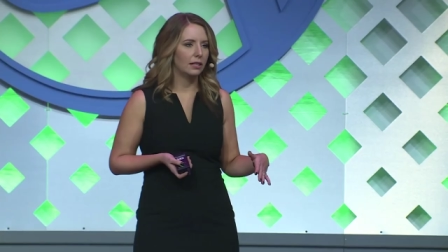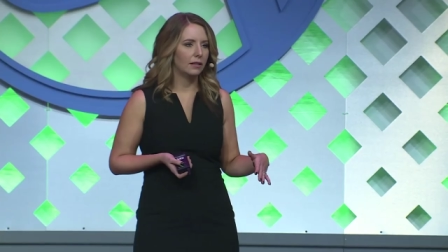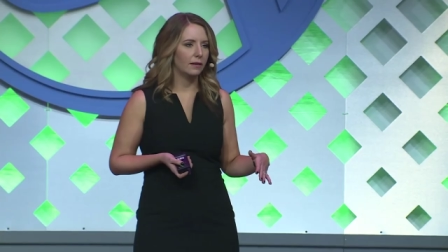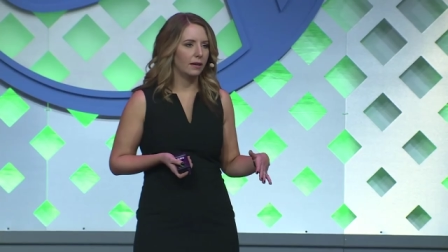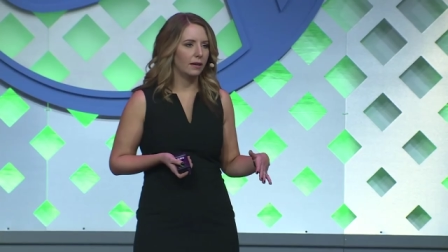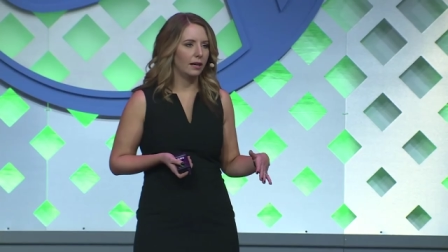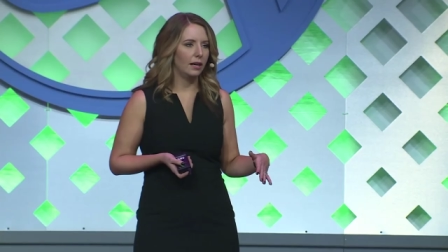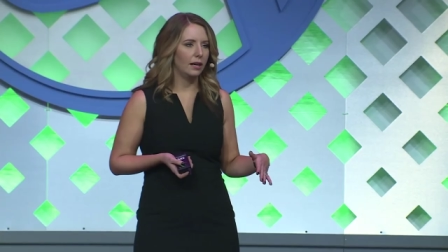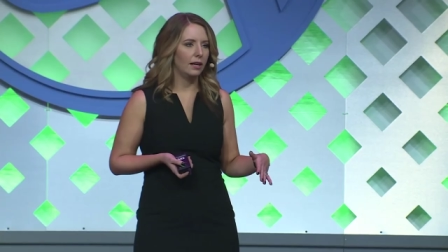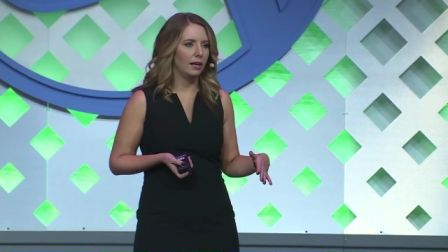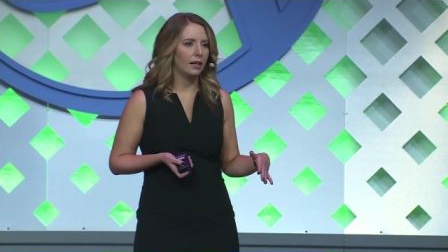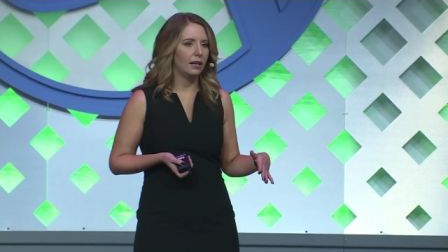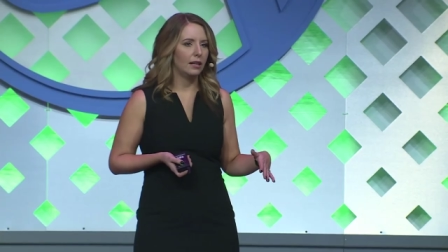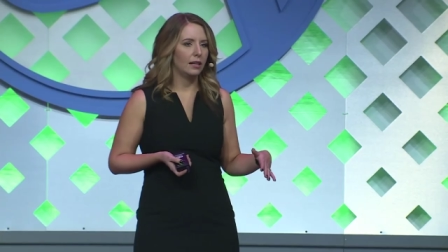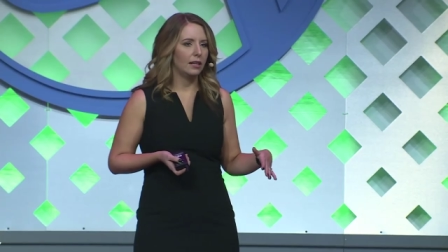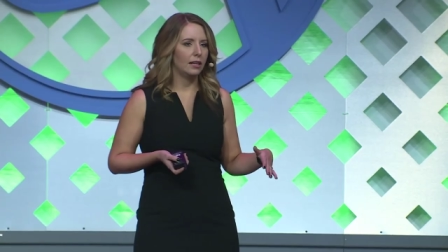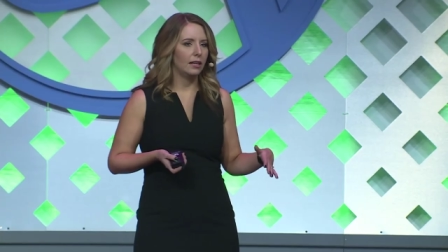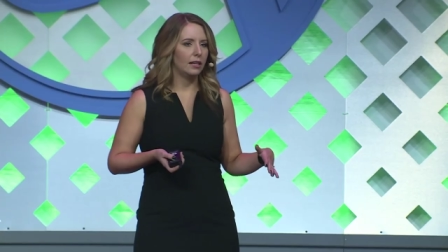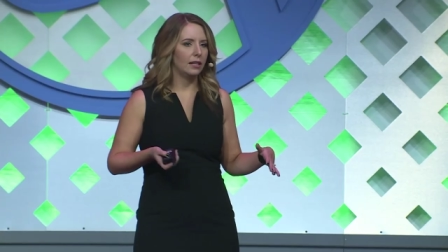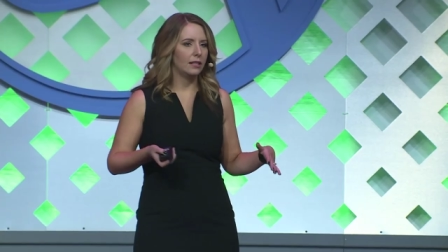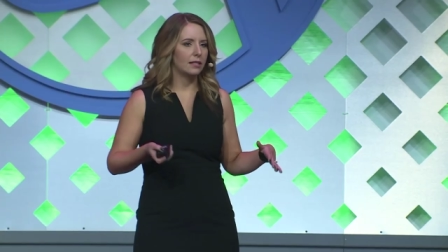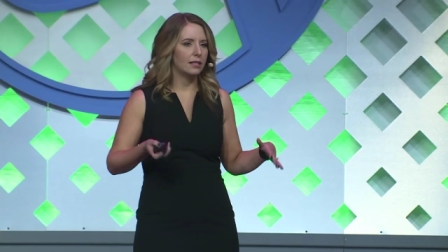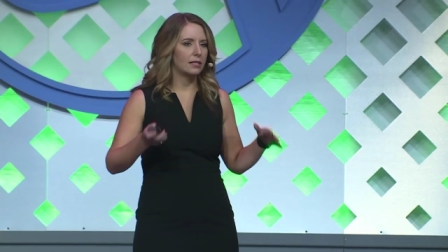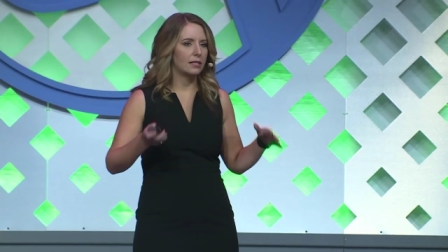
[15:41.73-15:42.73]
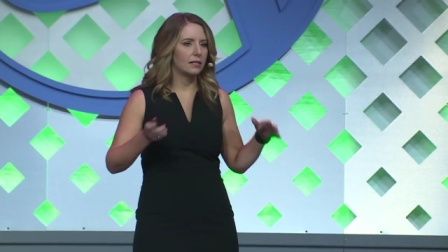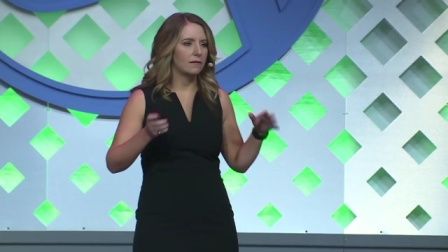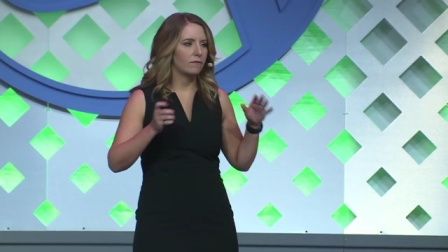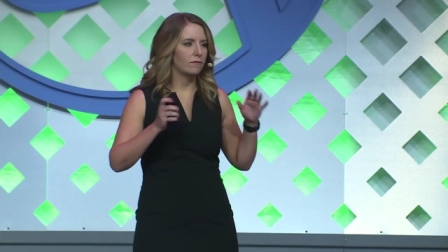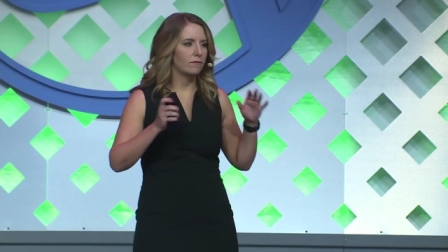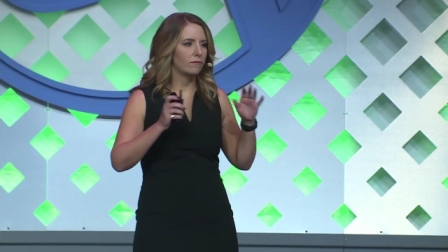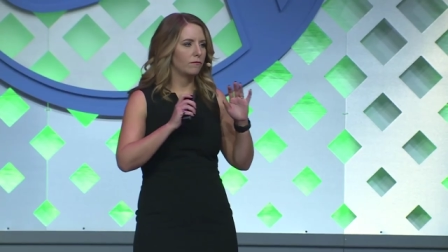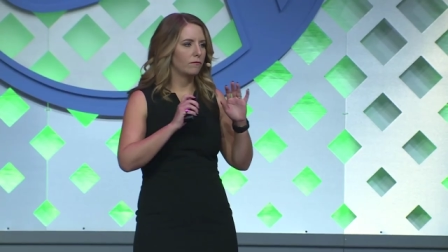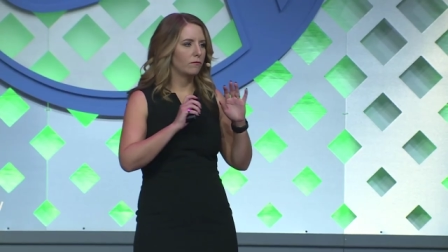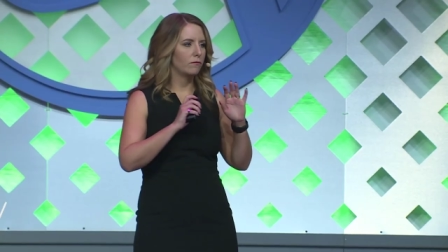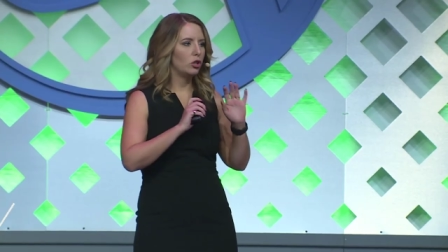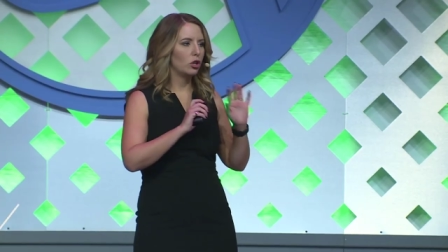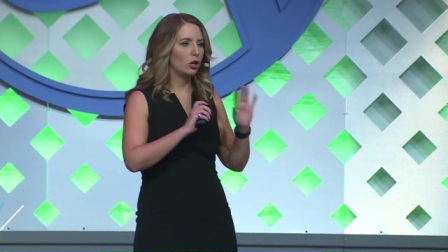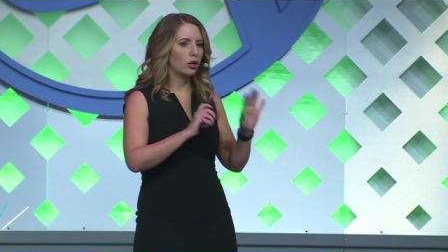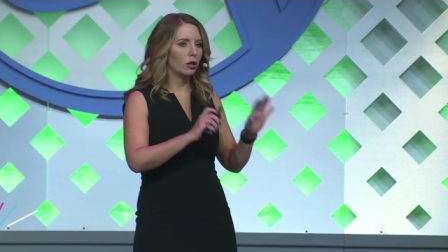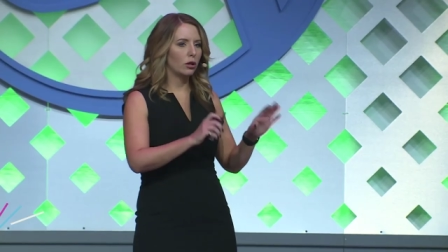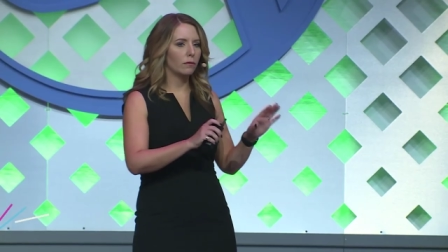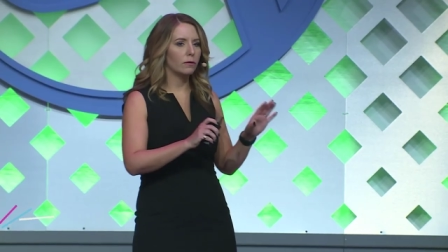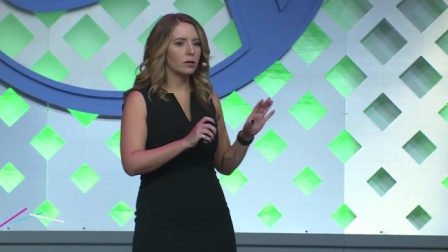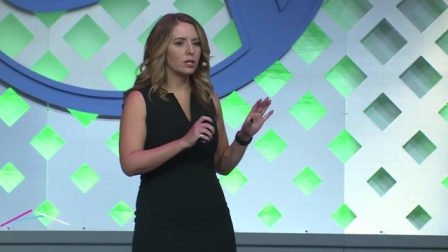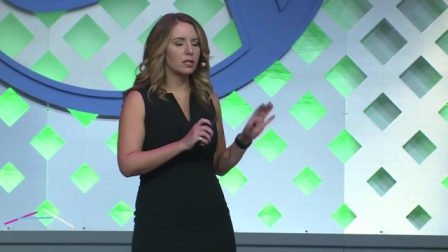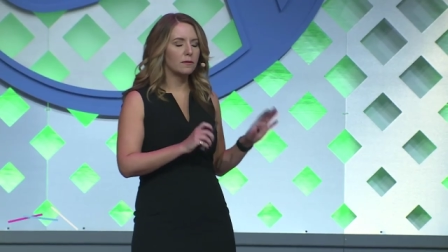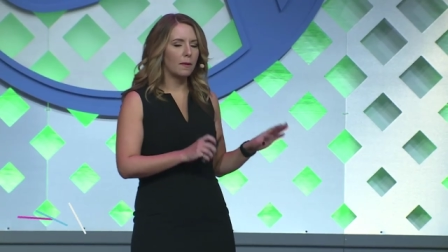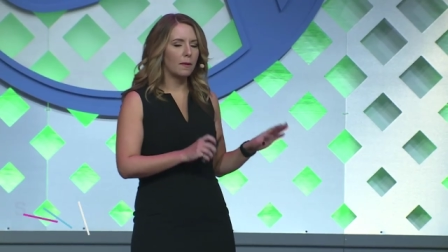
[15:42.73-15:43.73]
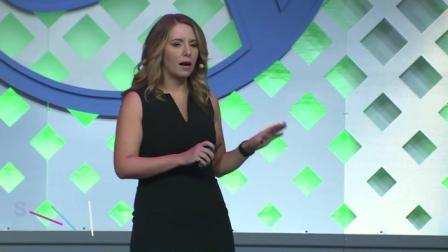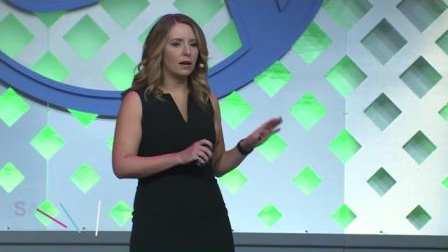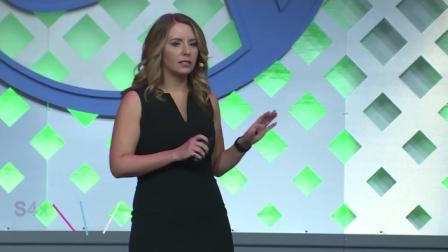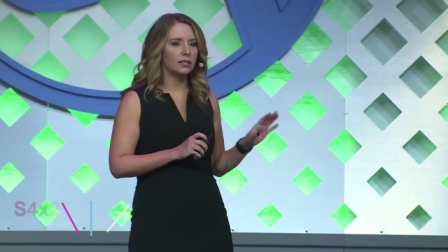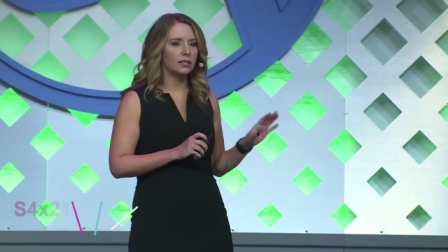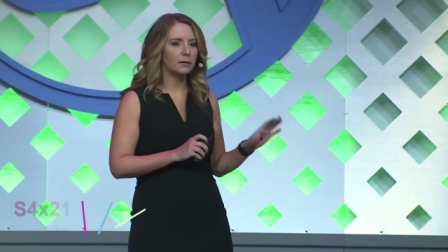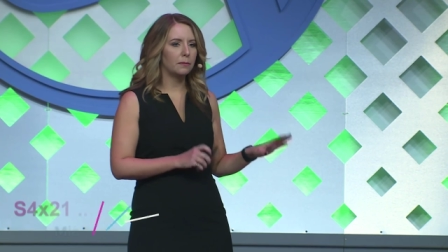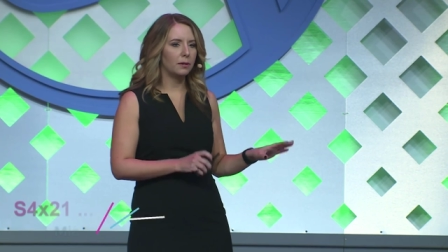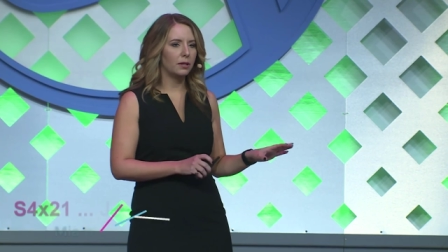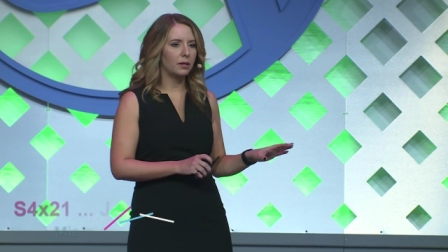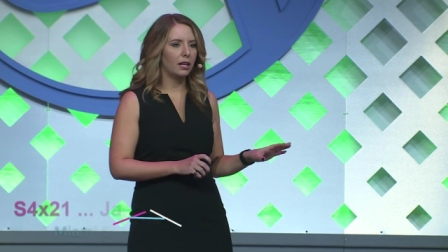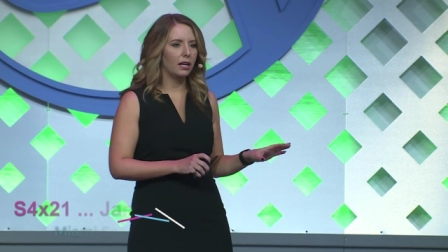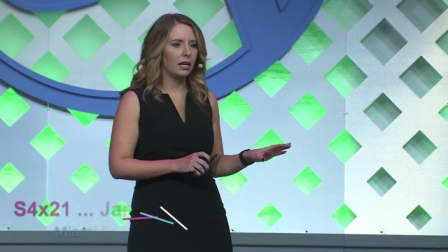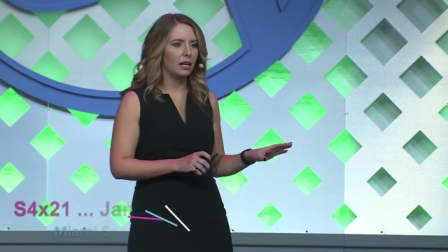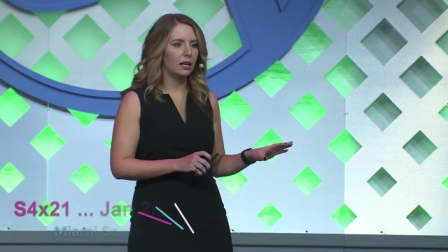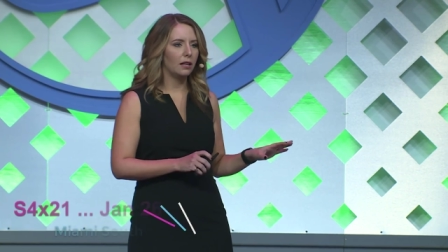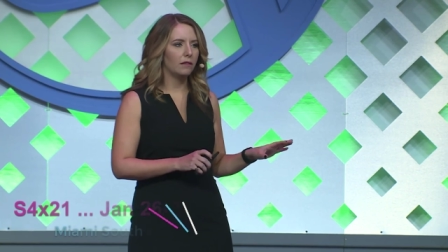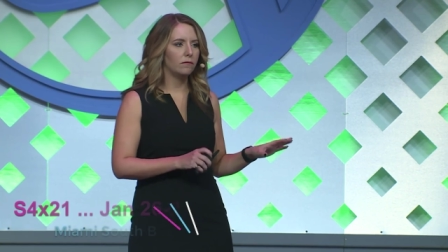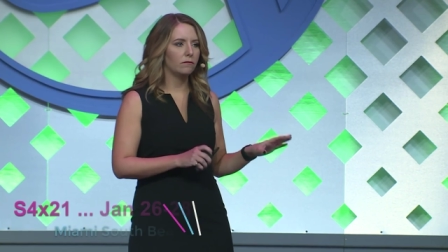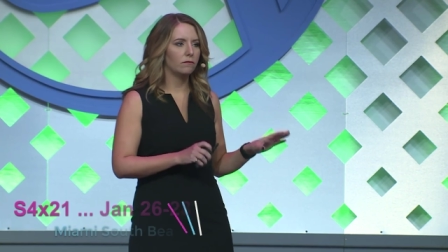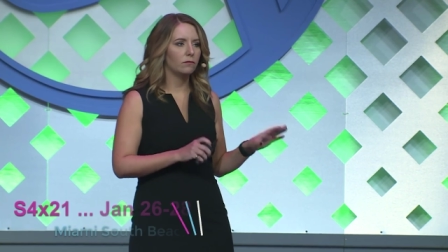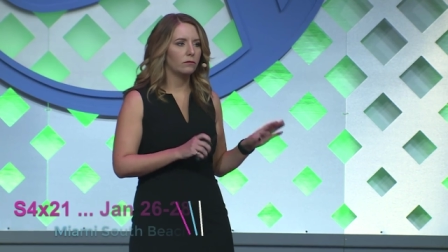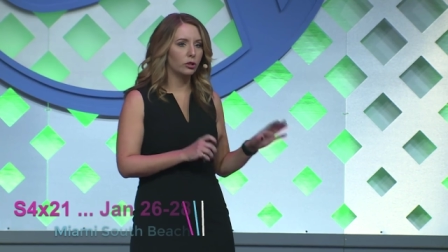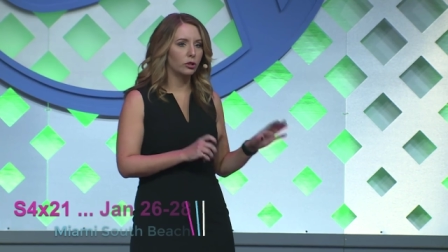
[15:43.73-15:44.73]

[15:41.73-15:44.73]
right? It's your response plan